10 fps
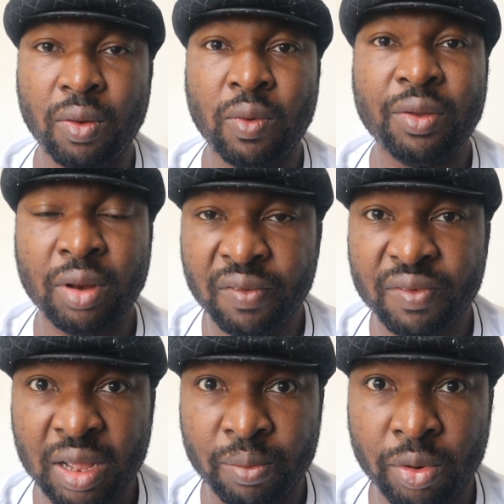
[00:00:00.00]
while you're
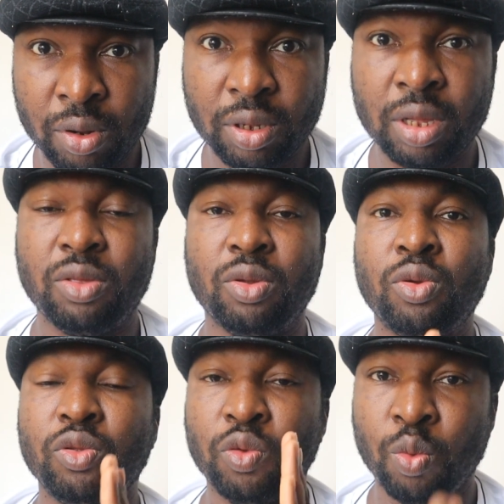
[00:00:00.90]
living abroad is to
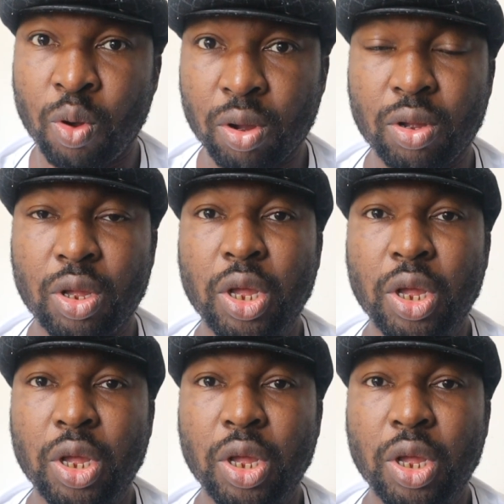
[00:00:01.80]
go to work.